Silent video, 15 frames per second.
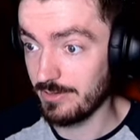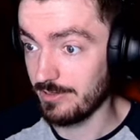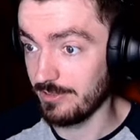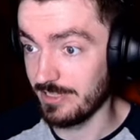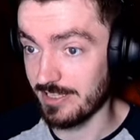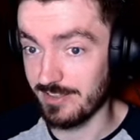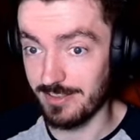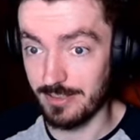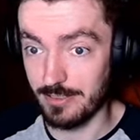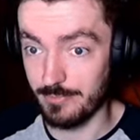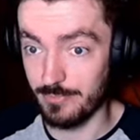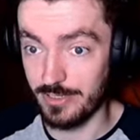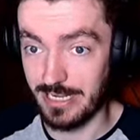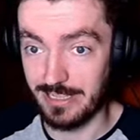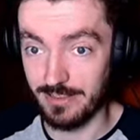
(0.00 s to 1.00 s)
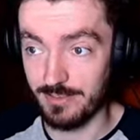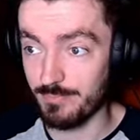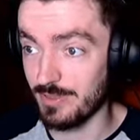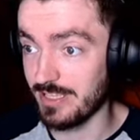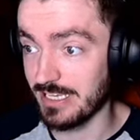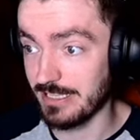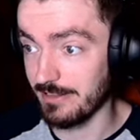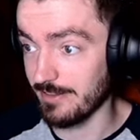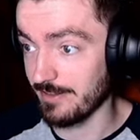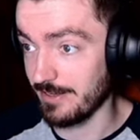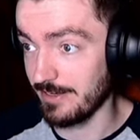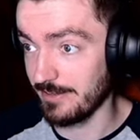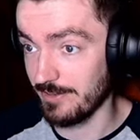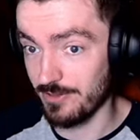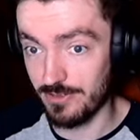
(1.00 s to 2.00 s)
Unless there's someone else particularly
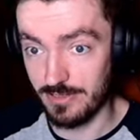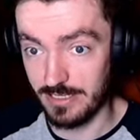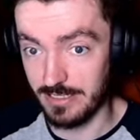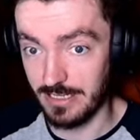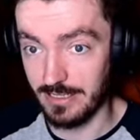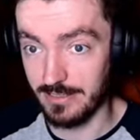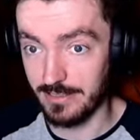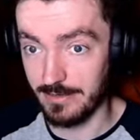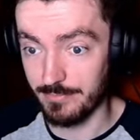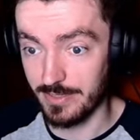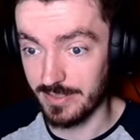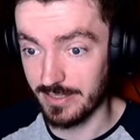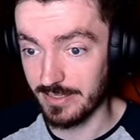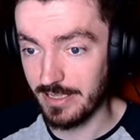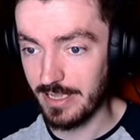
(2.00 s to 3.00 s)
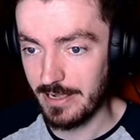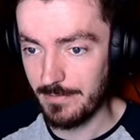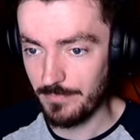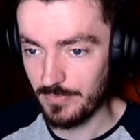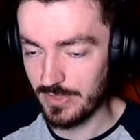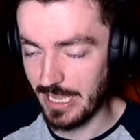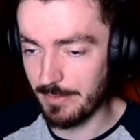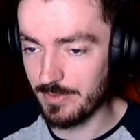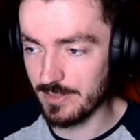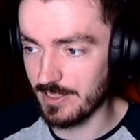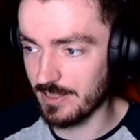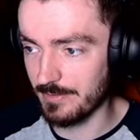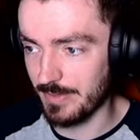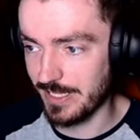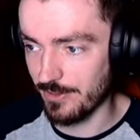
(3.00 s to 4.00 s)
stylish in here that I'm missing. Captain
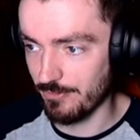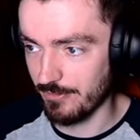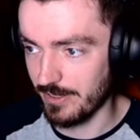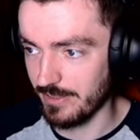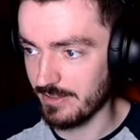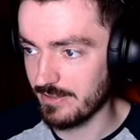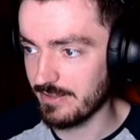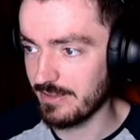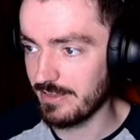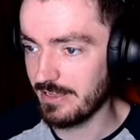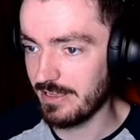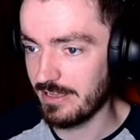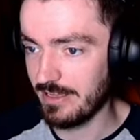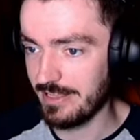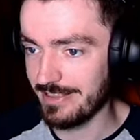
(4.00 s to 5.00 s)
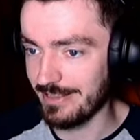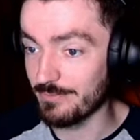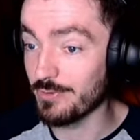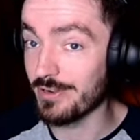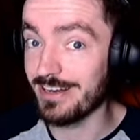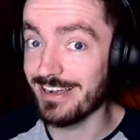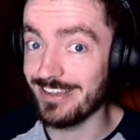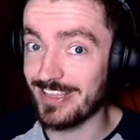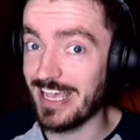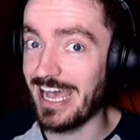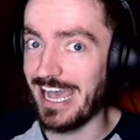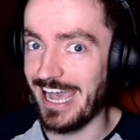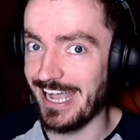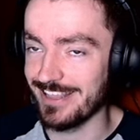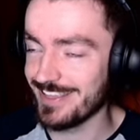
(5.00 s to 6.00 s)
is the best dressed. They've got a nice
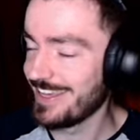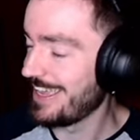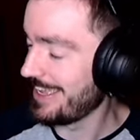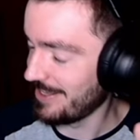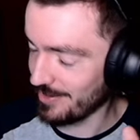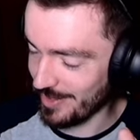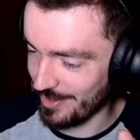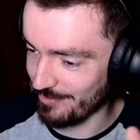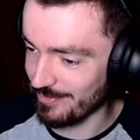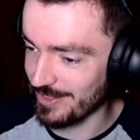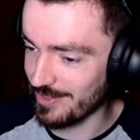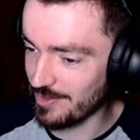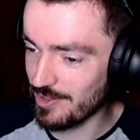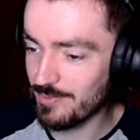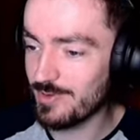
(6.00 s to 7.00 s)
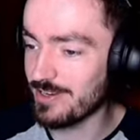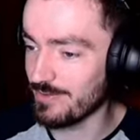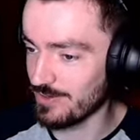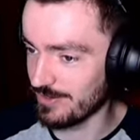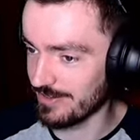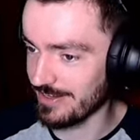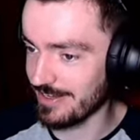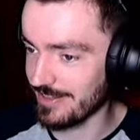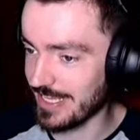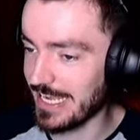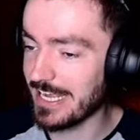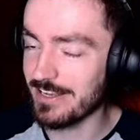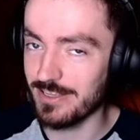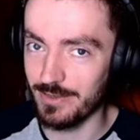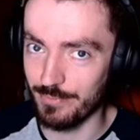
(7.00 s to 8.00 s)
hat. Sounds really stupid. If you've got a nice
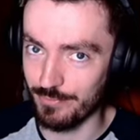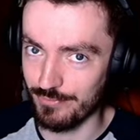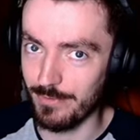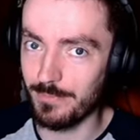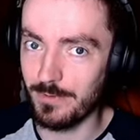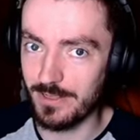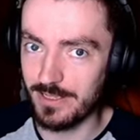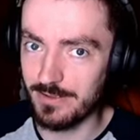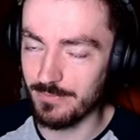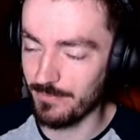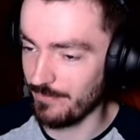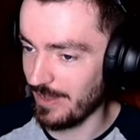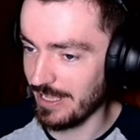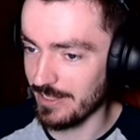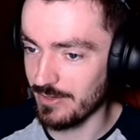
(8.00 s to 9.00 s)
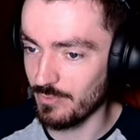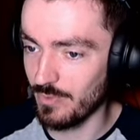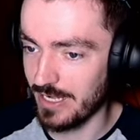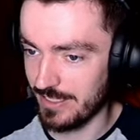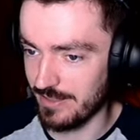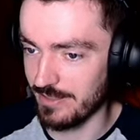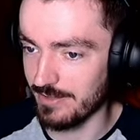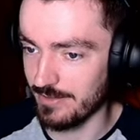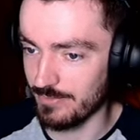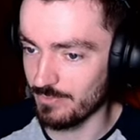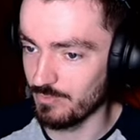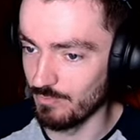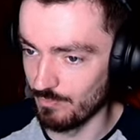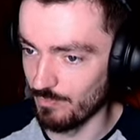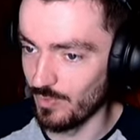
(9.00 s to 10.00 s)
hat, you're probably fairly well to do,
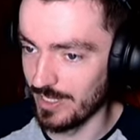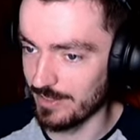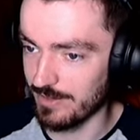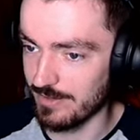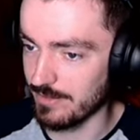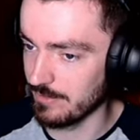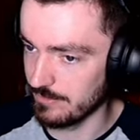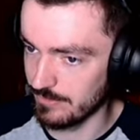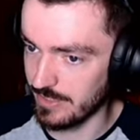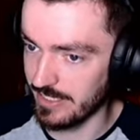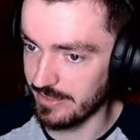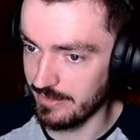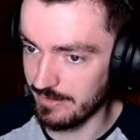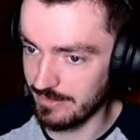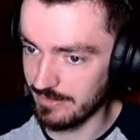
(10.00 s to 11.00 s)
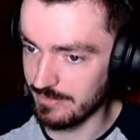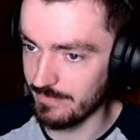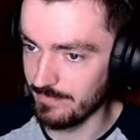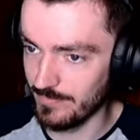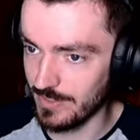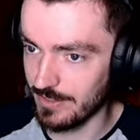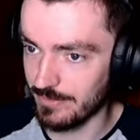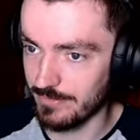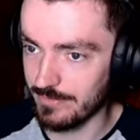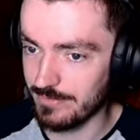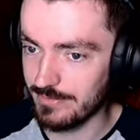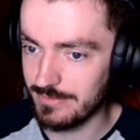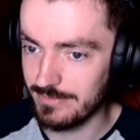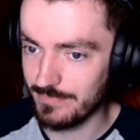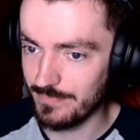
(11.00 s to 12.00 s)
well to do in, you know,
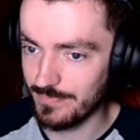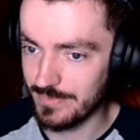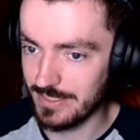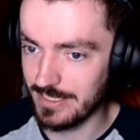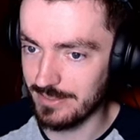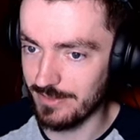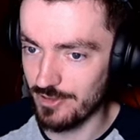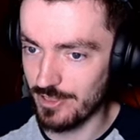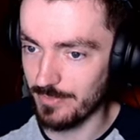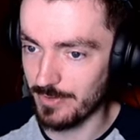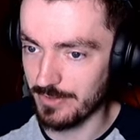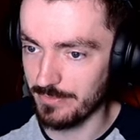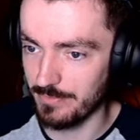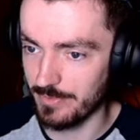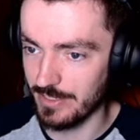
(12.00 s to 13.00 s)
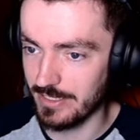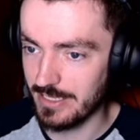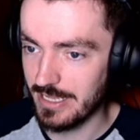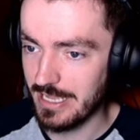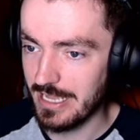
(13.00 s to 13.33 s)
in the ship's company.